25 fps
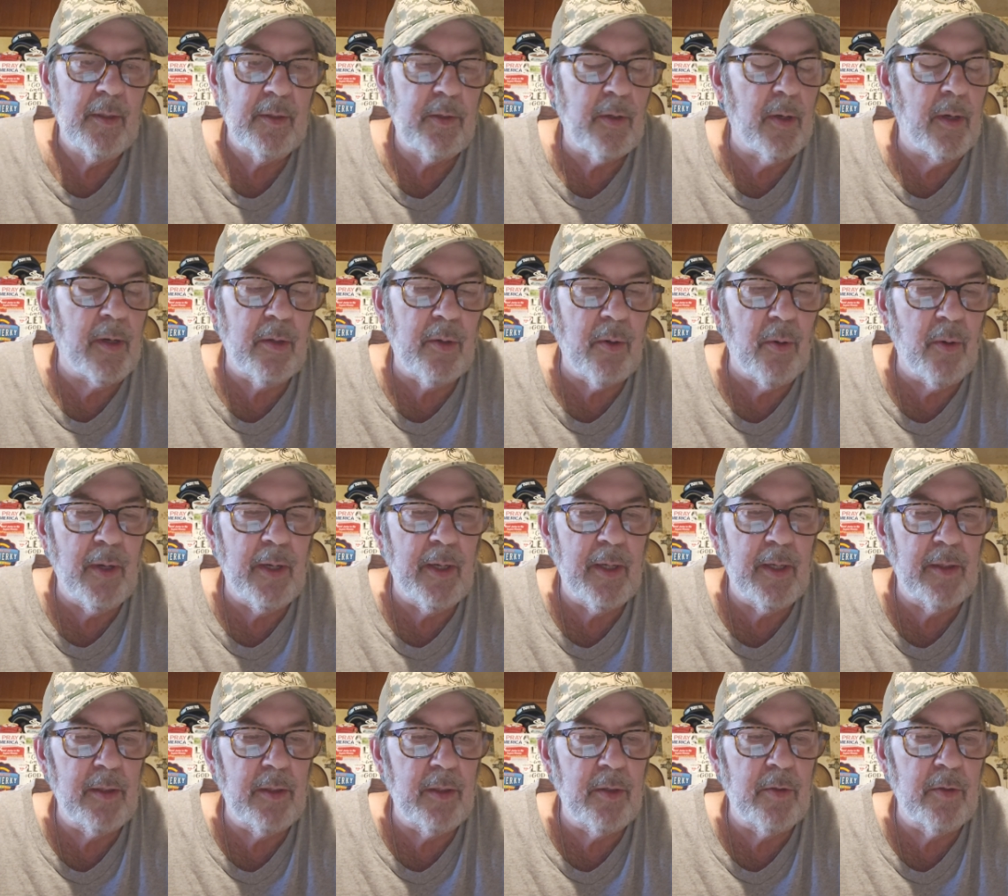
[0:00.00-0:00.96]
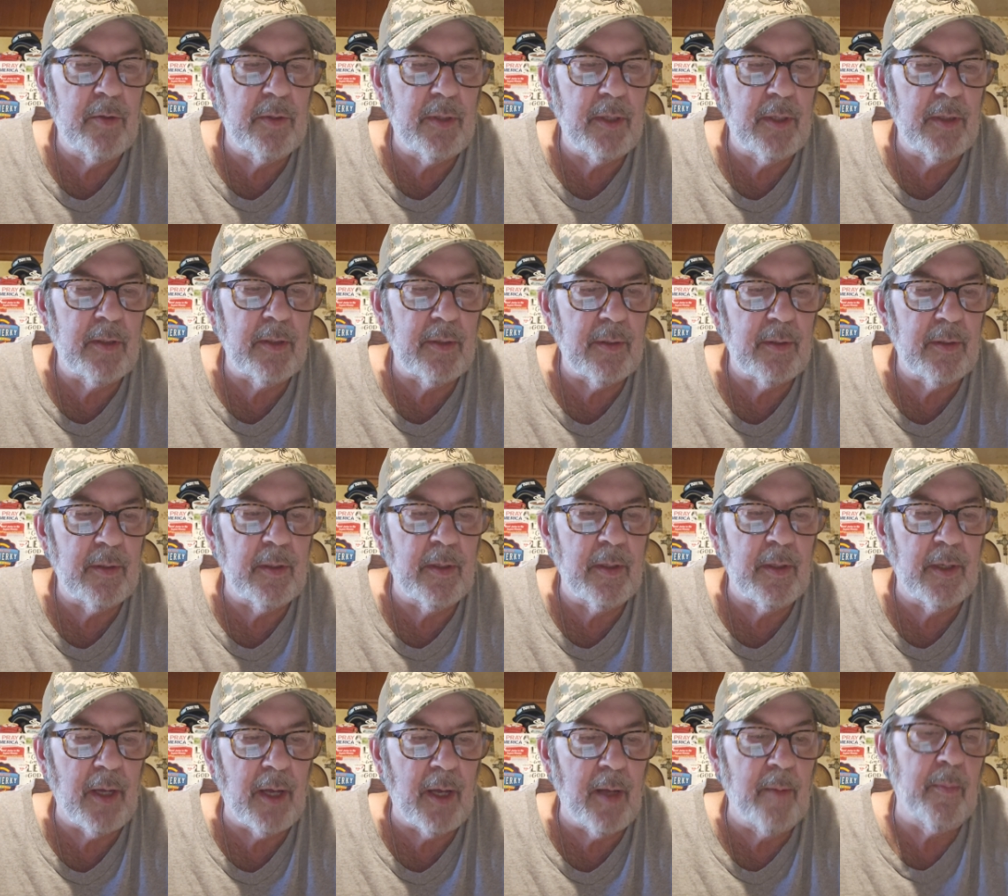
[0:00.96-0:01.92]
so I'll go ahead and use it.
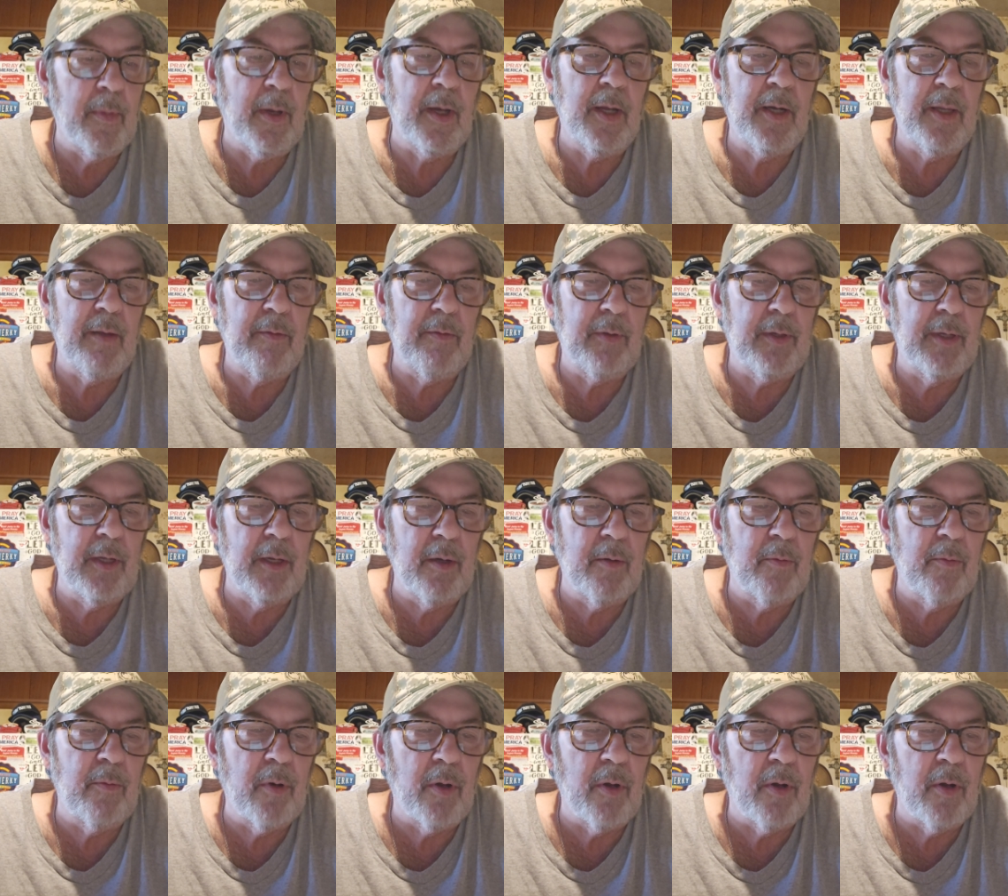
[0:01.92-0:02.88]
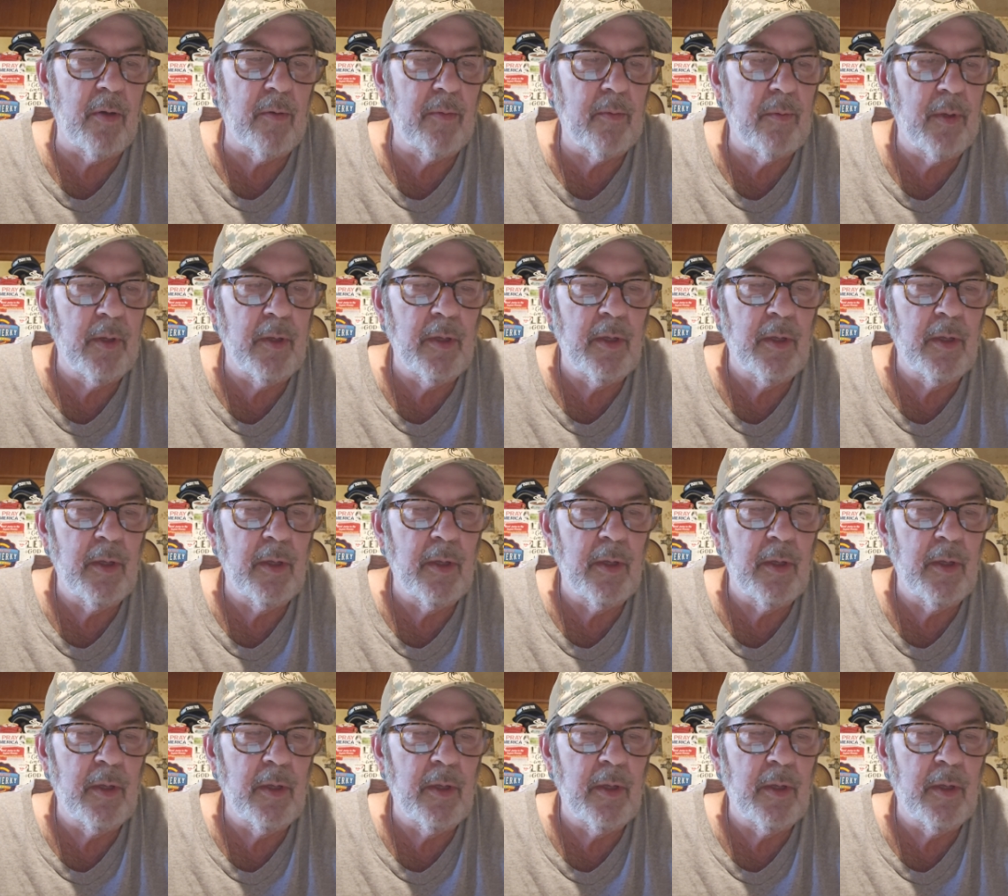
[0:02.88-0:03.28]
Uh, I might even get it wrong.